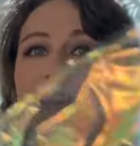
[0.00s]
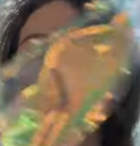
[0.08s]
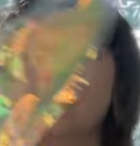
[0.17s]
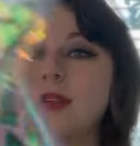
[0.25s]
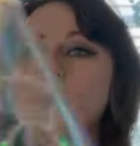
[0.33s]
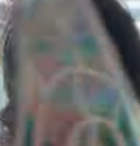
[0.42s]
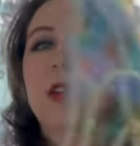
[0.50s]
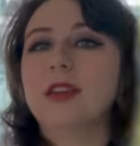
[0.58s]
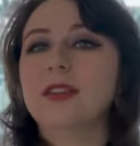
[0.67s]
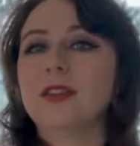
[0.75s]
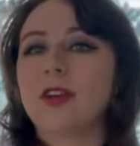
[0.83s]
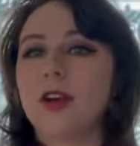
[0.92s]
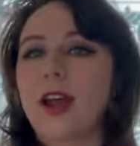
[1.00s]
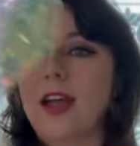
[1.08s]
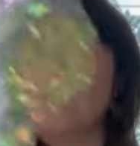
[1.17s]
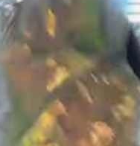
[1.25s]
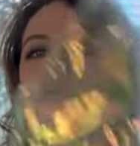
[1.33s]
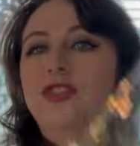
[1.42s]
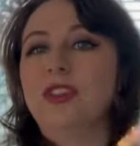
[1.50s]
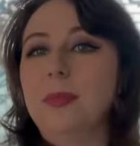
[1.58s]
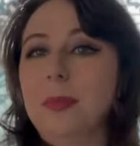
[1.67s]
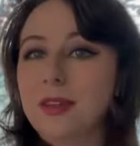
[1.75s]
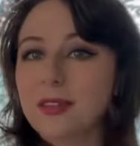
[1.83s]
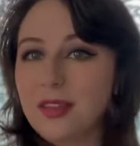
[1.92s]
So we're going to start at the
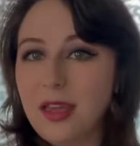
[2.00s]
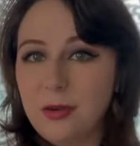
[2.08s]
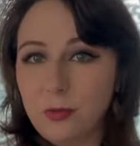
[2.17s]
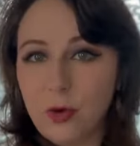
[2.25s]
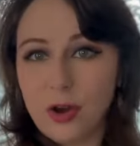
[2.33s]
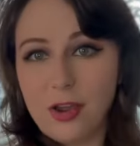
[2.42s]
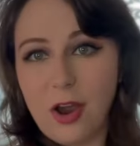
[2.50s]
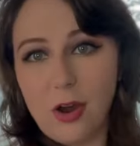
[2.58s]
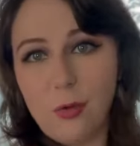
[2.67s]
cheapest and work our